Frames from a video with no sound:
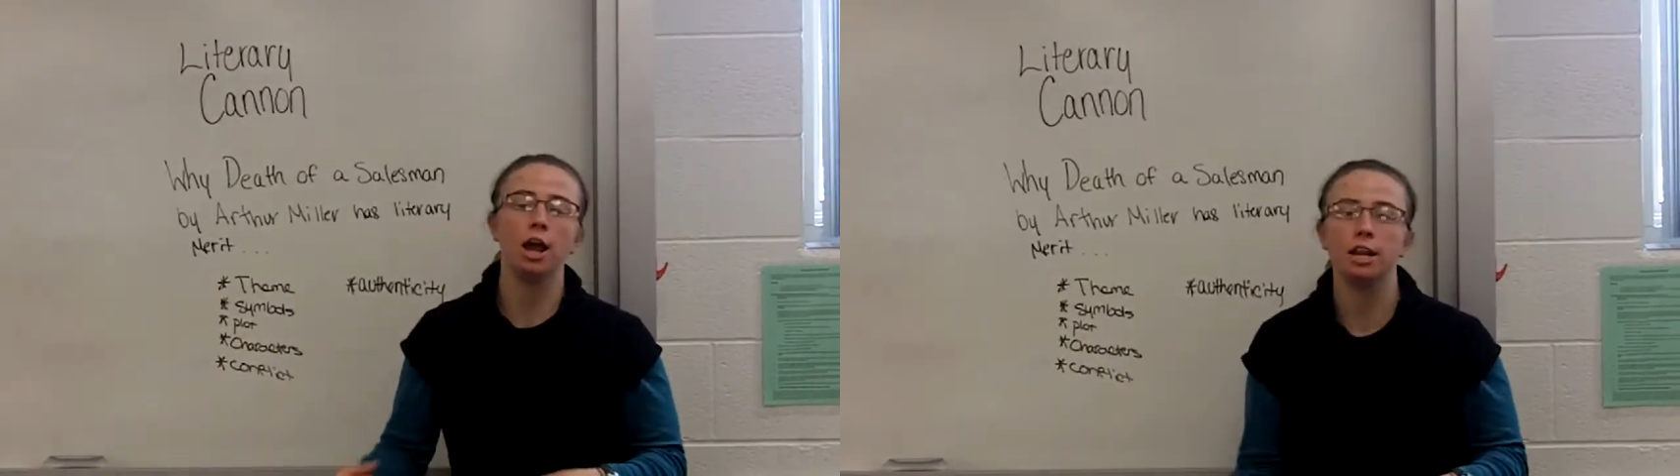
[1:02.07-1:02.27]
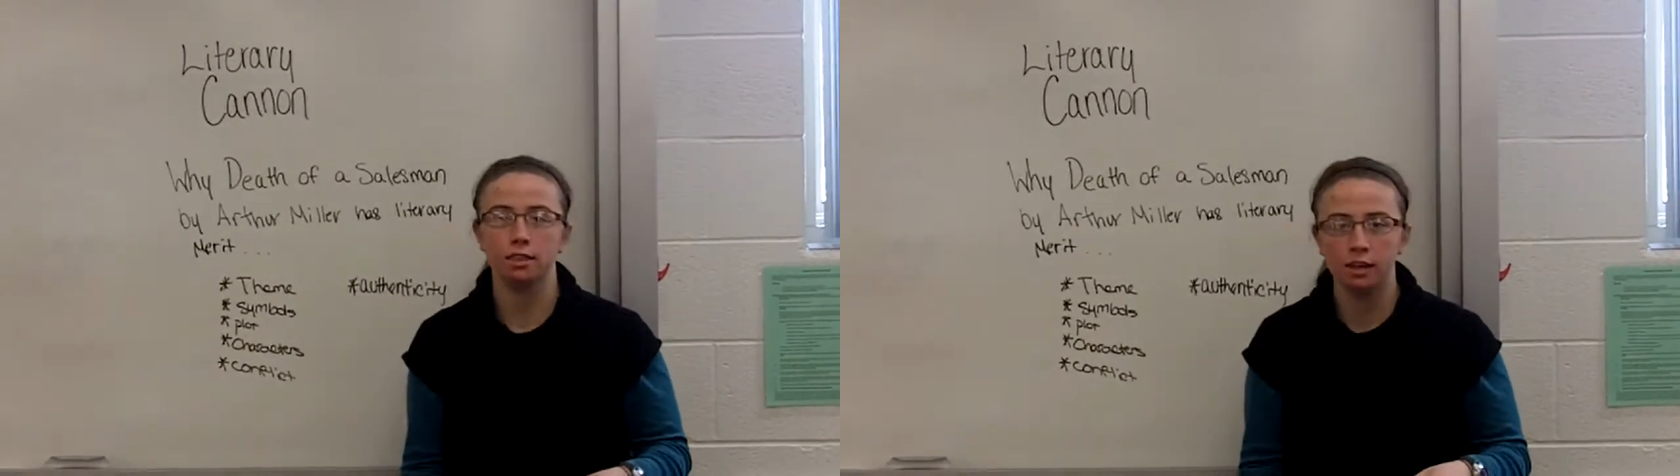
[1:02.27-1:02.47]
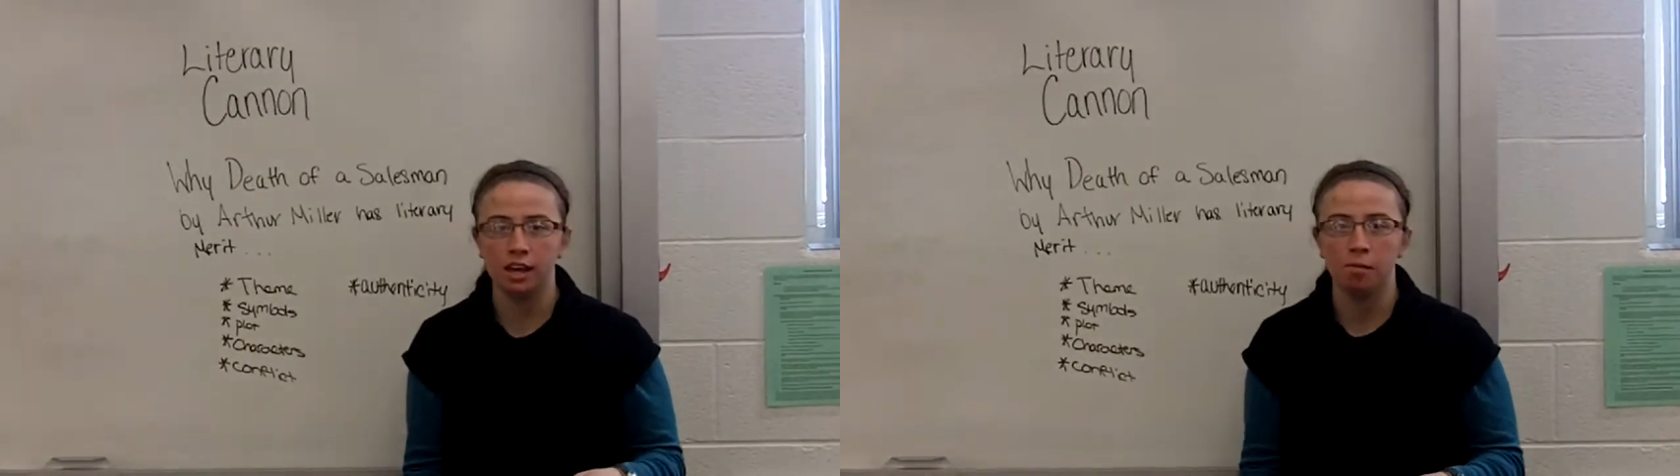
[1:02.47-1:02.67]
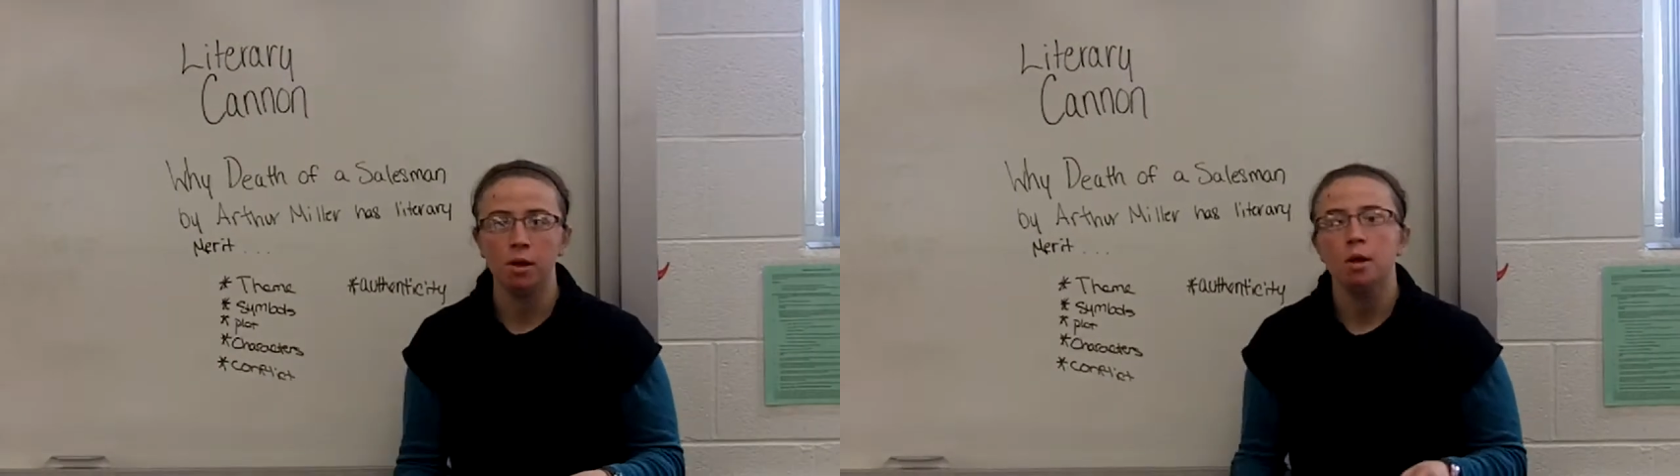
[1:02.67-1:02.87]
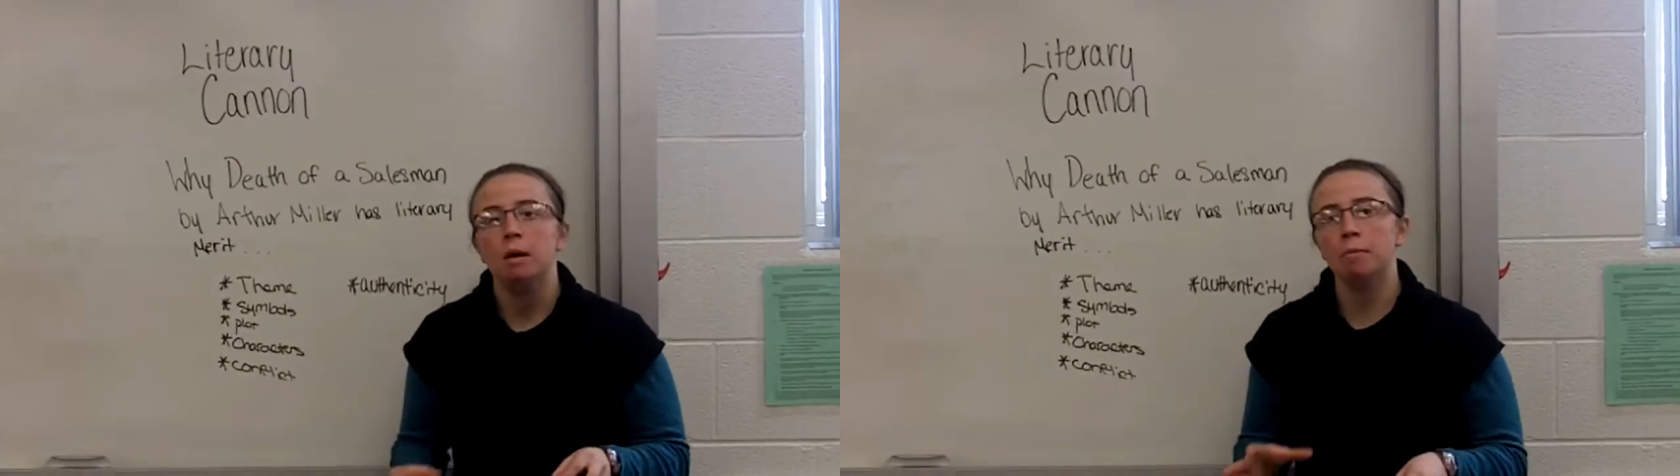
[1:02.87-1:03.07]
create a
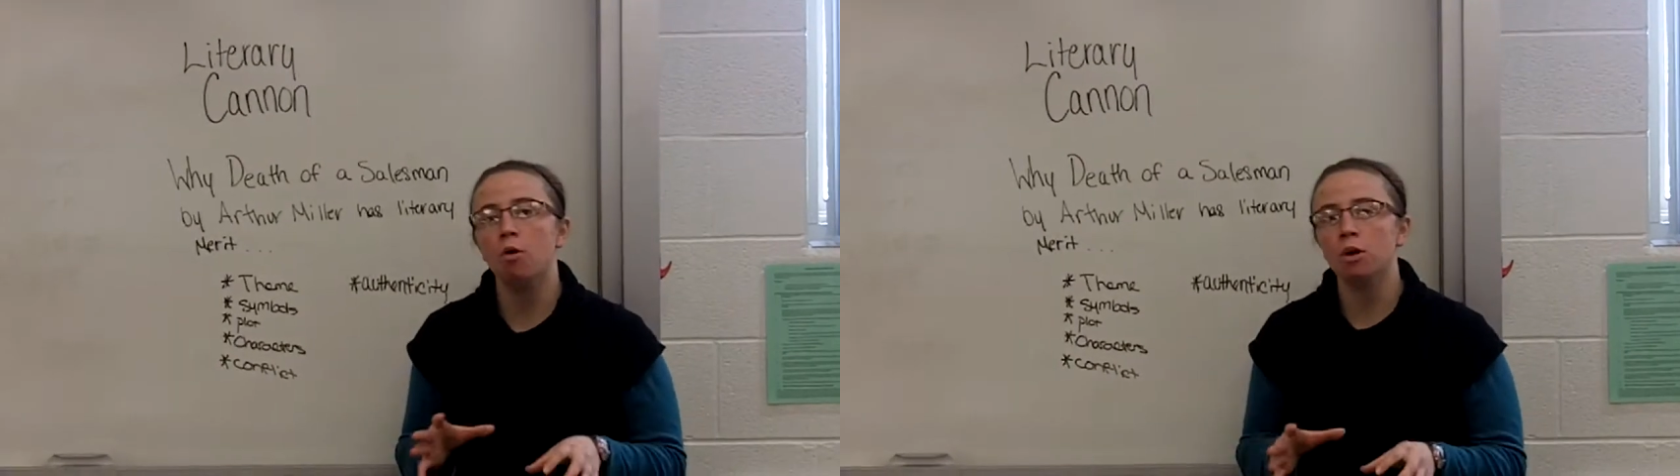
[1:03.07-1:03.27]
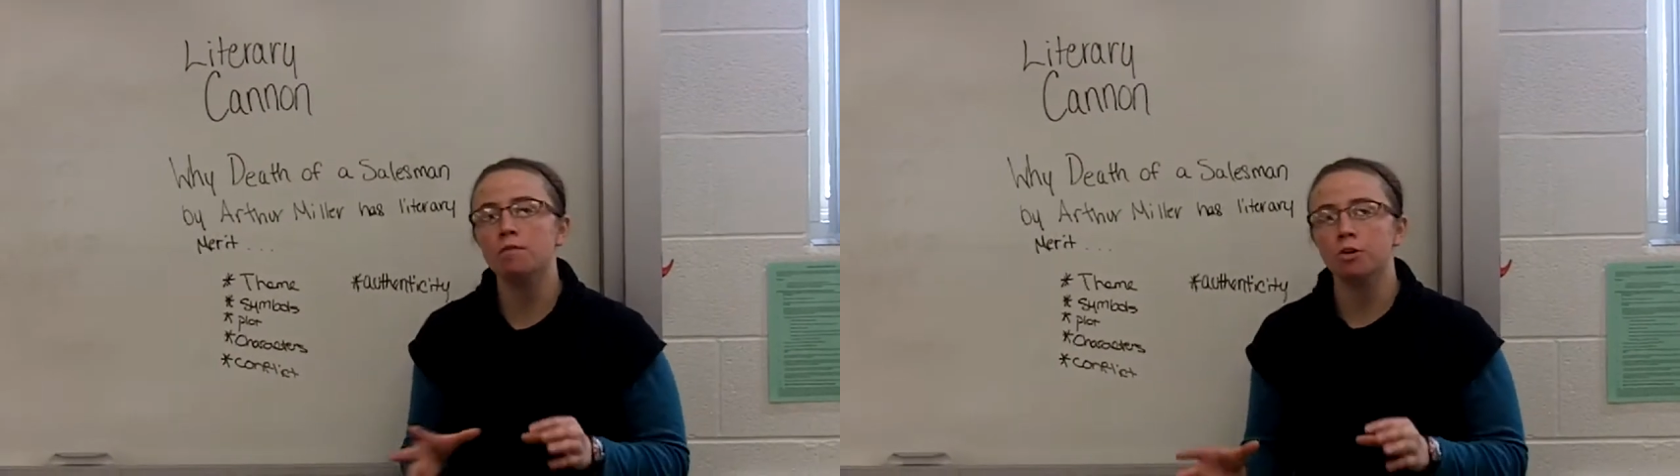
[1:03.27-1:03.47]
theme, but